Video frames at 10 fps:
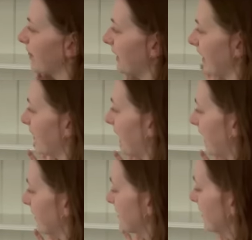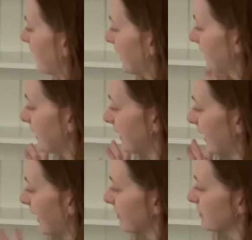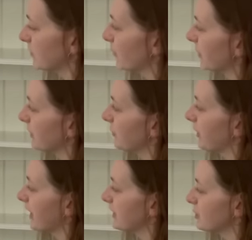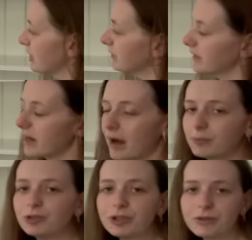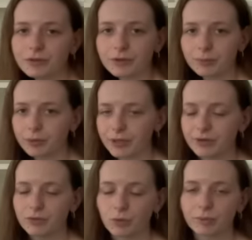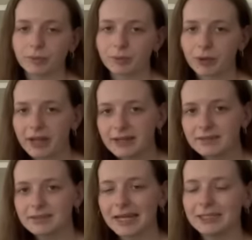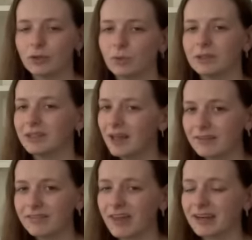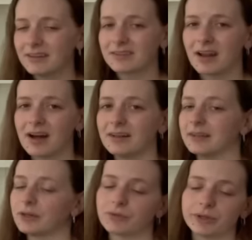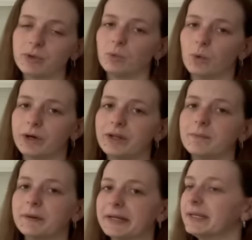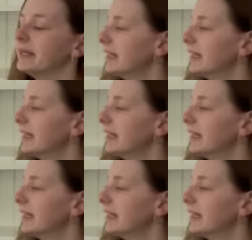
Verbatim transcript: think that Ikea has some really great shelving options for a pretty affordable price. I don't love that it's not like real wood, but